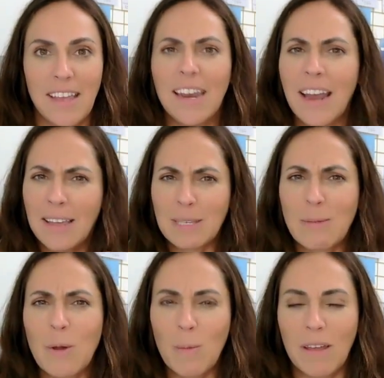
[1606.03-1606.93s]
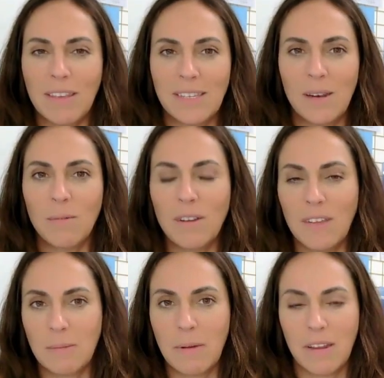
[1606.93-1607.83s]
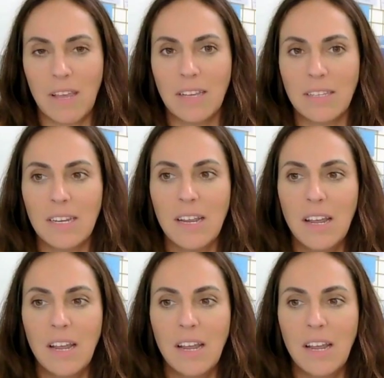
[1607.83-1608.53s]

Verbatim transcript: and I spoke about this on a previous podcast,